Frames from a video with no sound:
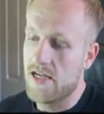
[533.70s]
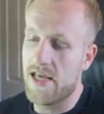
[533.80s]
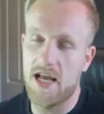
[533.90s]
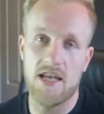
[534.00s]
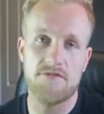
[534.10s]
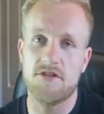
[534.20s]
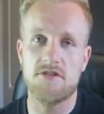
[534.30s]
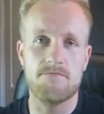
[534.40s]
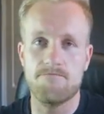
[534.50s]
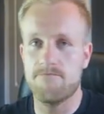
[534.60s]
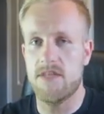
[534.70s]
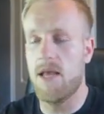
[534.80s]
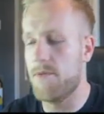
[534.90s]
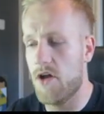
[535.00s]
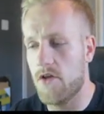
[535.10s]
yeah, just
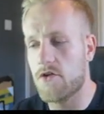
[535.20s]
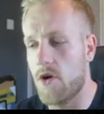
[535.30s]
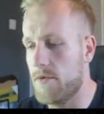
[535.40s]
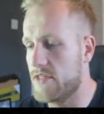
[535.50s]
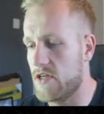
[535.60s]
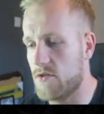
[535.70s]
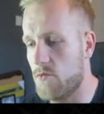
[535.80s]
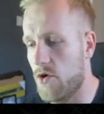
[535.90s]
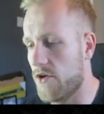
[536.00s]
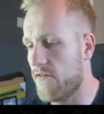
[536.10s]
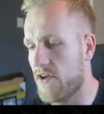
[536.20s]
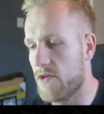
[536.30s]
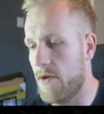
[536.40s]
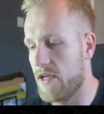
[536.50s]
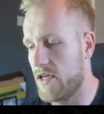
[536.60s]
let me know in the comment section what you think
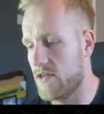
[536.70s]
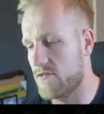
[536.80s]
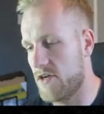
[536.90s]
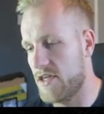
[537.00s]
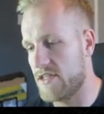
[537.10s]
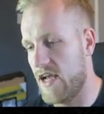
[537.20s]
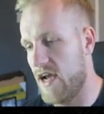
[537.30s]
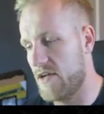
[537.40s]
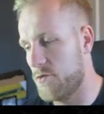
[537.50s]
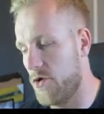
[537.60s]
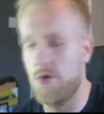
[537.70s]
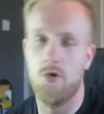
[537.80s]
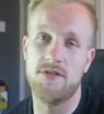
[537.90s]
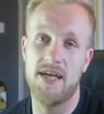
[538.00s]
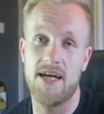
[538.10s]
about King of the Rings and what are
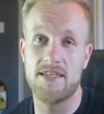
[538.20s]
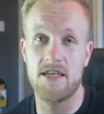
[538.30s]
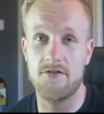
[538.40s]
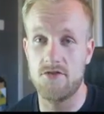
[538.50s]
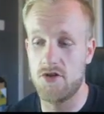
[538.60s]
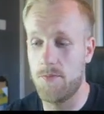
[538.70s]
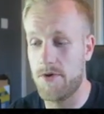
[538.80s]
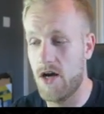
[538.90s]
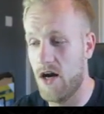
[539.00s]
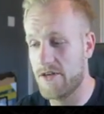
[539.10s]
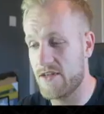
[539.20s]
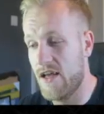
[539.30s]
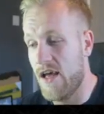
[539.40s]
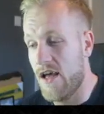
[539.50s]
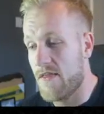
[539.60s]
your tactics for Supercard.
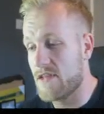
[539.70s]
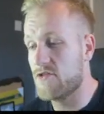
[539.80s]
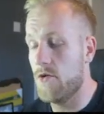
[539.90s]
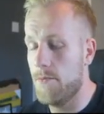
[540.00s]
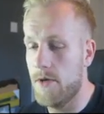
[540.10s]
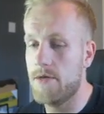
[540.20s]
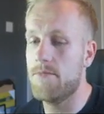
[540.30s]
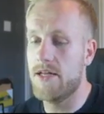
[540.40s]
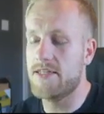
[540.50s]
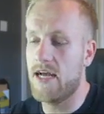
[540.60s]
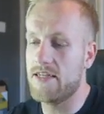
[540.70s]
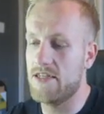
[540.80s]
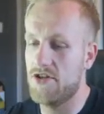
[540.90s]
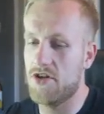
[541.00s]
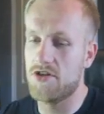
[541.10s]
There's not many
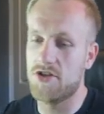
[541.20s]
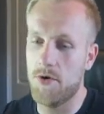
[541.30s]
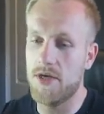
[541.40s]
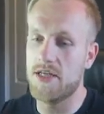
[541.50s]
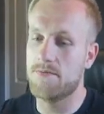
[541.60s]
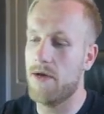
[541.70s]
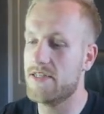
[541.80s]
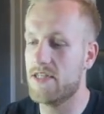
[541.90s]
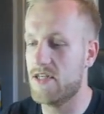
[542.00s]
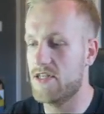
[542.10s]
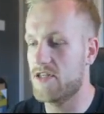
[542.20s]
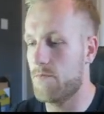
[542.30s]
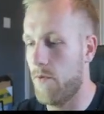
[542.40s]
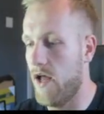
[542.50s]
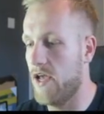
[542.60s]
tactics you can do. It is basically
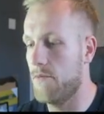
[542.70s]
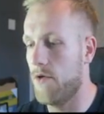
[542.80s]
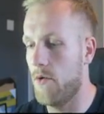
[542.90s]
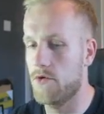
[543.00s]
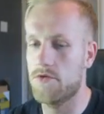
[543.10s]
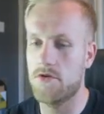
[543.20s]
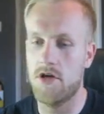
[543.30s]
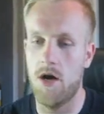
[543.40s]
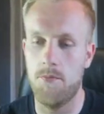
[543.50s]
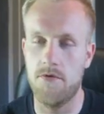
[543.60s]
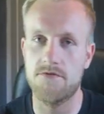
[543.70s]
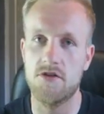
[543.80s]
just playing. But I want to do a couple of